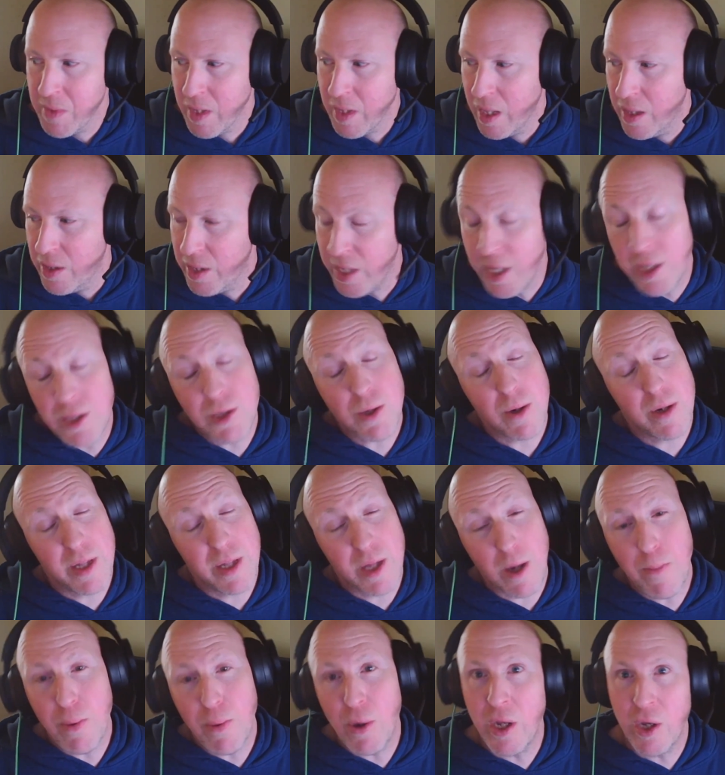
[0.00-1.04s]

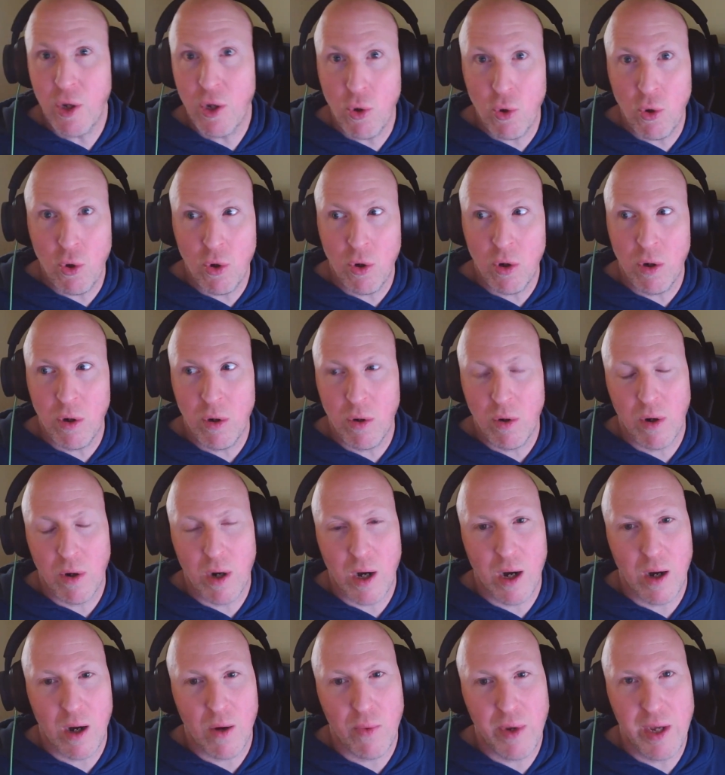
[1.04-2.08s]
They're pretty
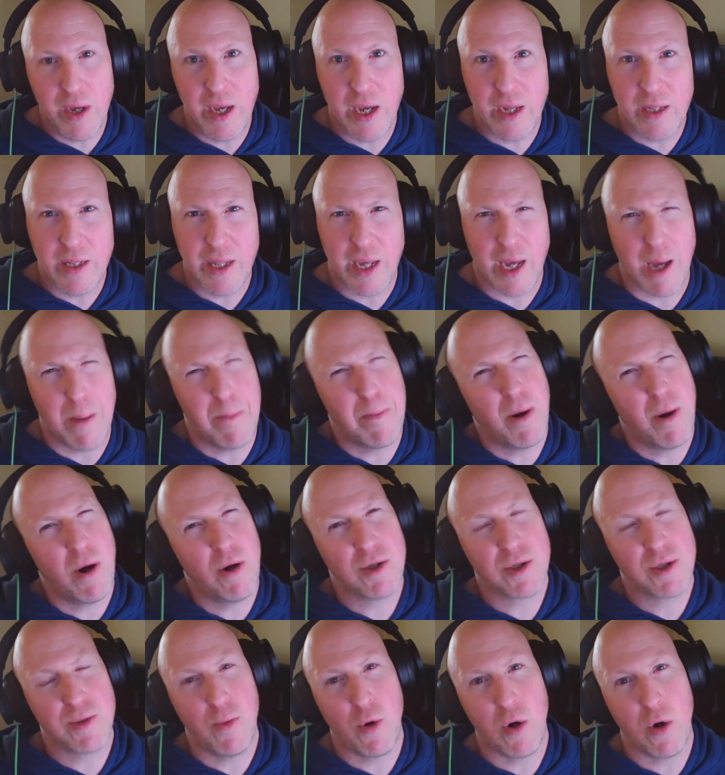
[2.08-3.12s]
cool. We had like a
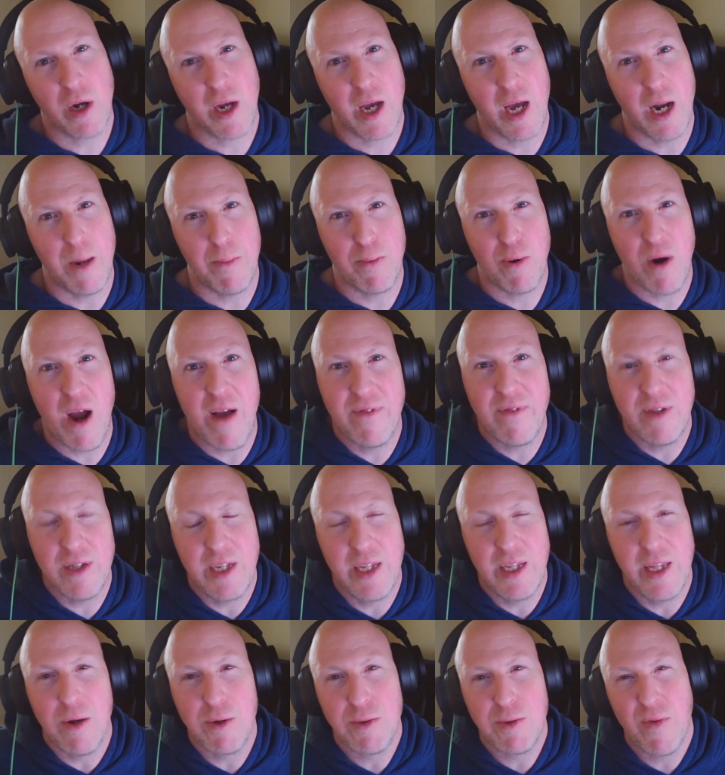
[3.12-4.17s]
post more kind of privately.
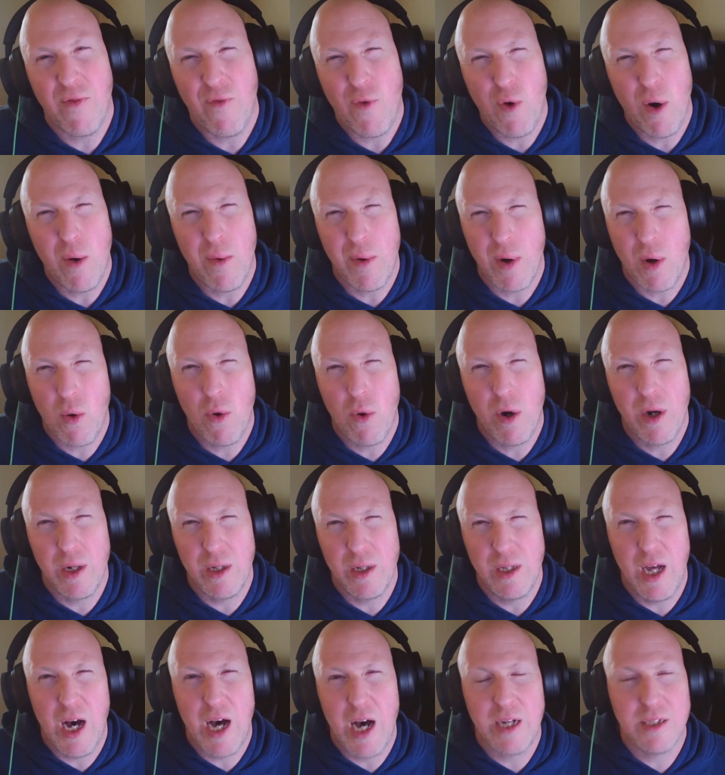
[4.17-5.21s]
That was before I recorded a
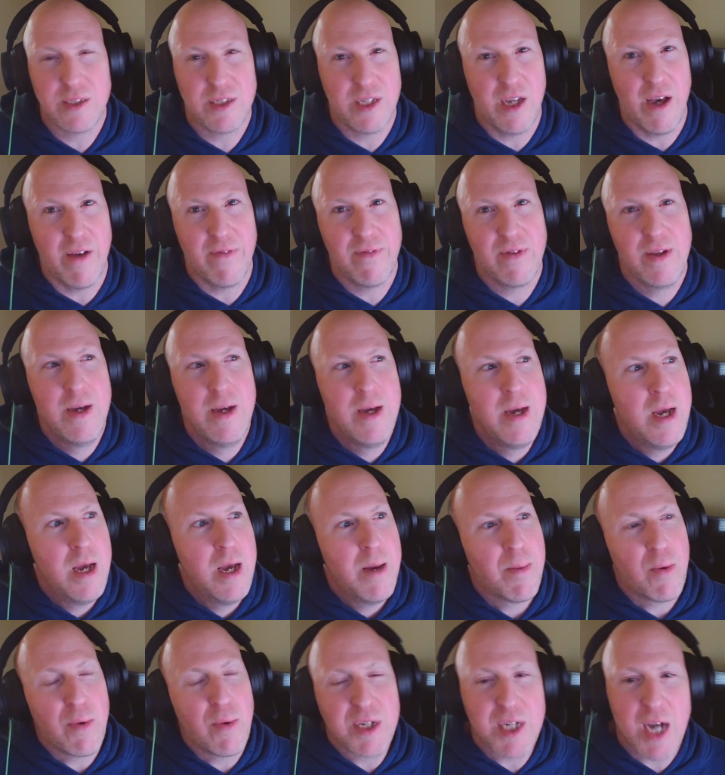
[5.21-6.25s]
lot of stuff.
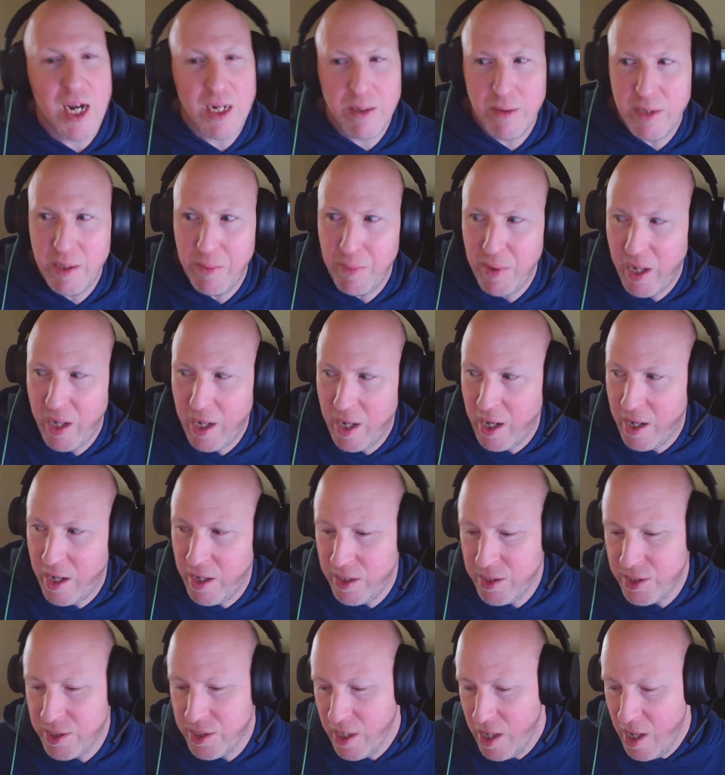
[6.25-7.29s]
But we talked about the Blood
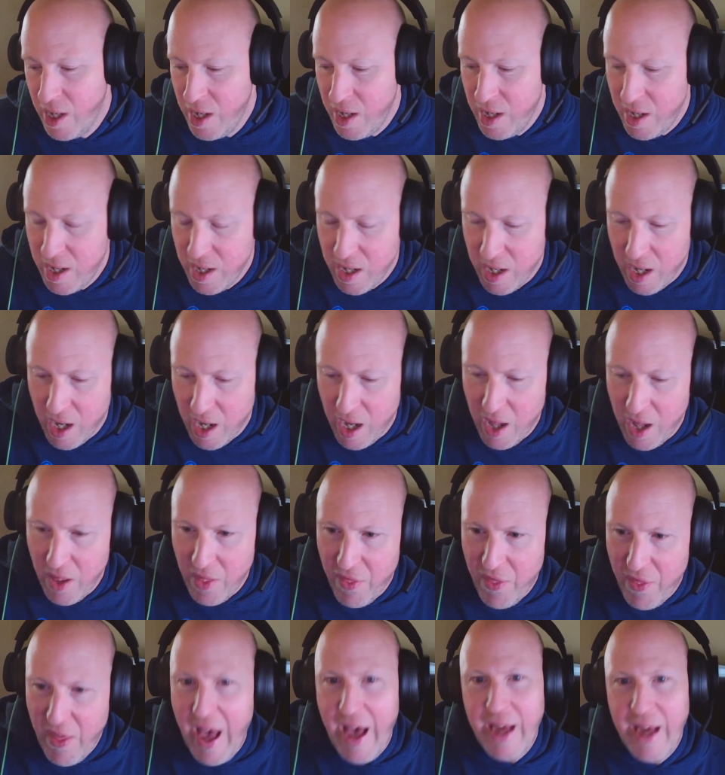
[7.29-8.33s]
Hunters.
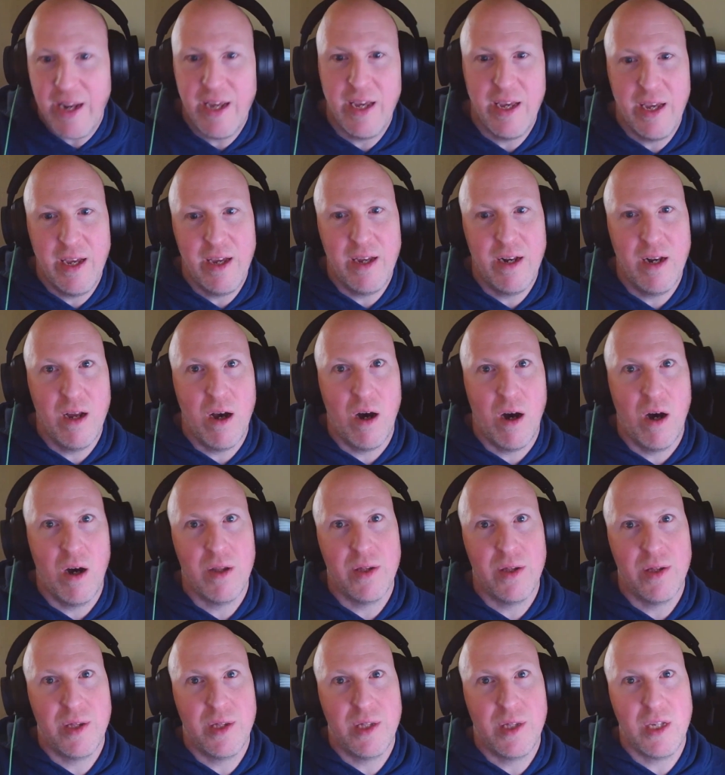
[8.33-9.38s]
That hit
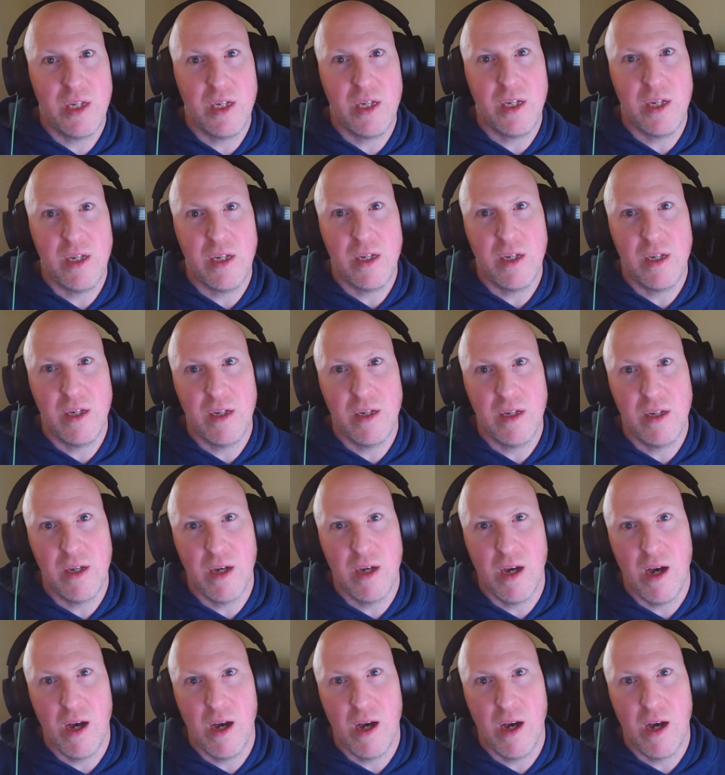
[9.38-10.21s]
on the...